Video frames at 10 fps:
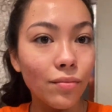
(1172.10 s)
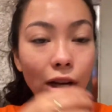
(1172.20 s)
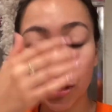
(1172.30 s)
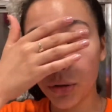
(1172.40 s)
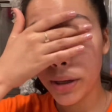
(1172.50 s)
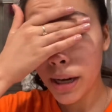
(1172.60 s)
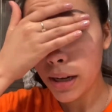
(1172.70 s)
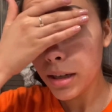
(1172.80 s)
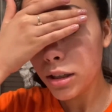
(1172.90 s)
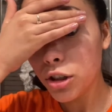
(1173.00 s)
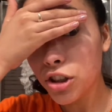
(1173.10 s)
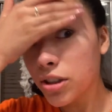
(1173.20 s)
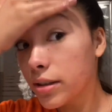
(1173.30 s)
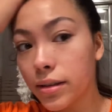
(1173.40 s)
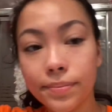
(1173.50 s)
So yeah, let's
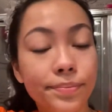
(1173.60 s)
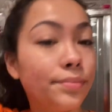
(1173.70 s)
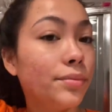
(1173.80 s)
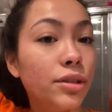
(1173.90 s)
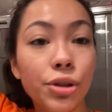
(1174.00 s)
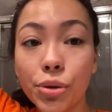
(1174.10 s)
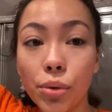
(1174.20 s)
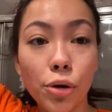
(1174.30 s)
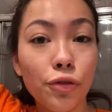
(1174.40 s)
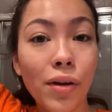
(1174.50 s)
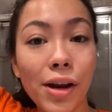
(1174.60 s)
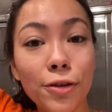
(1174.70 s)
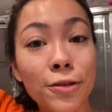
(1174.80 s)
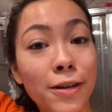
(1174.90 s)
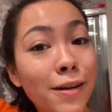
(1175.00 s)
just do our final
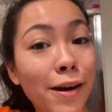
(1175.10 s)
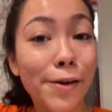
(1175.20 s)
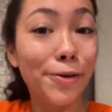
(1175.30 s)
skincare.